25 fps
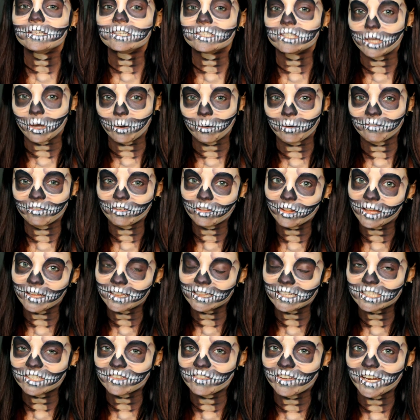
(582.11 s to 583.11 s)
So if you like
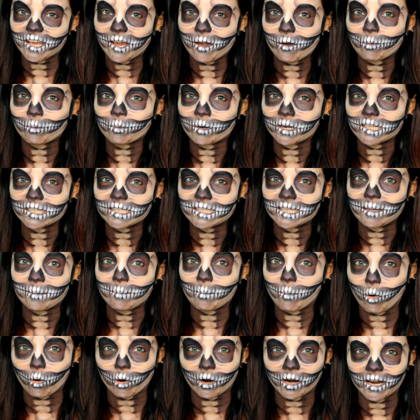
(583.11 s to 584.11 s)
this video and want to see
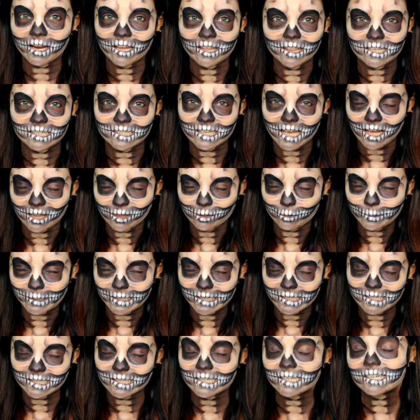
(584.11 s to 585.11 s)
more in this
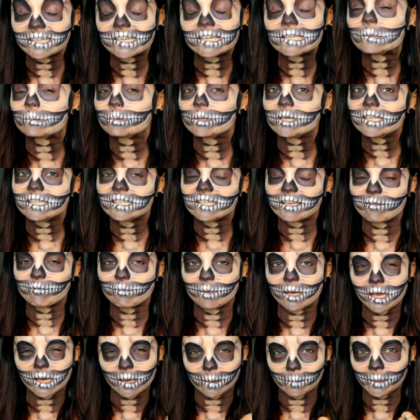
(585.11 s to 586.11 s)
Halloweek series, please give
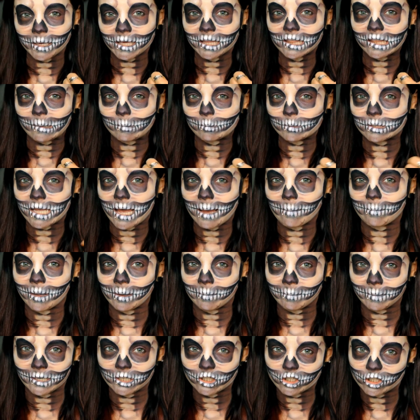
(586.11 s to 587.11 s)
me a big thumbs up
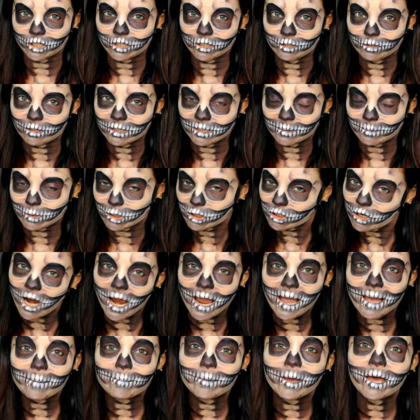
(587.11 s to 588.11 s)
and make sure you
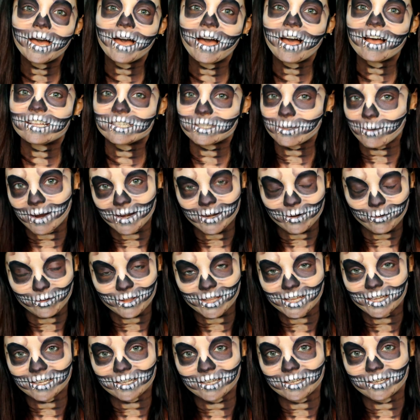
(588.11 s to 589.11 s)
subscribe so I know
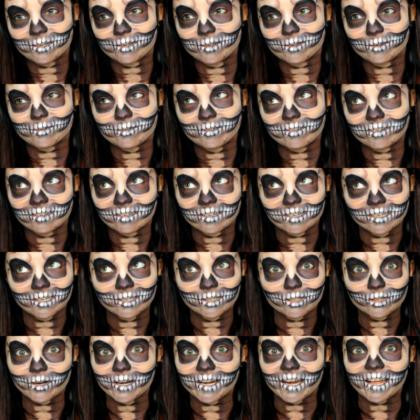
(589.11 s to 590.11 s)
that you
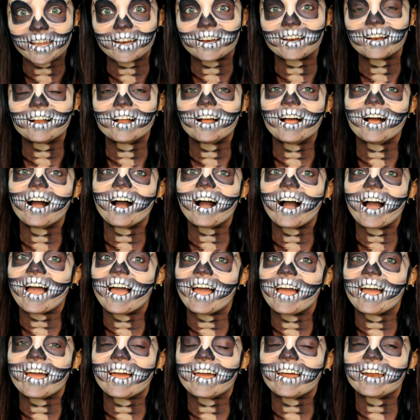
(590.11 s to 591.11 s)
enjoyed it.
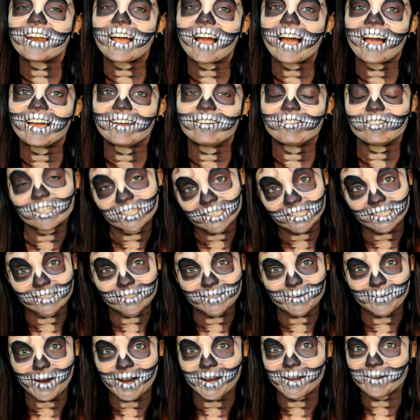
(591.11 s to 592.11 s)
And I will see you
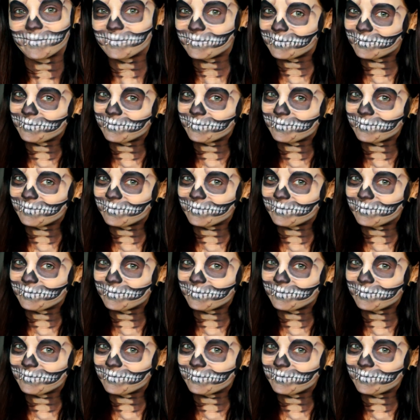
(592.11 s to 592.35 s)
tomorrow.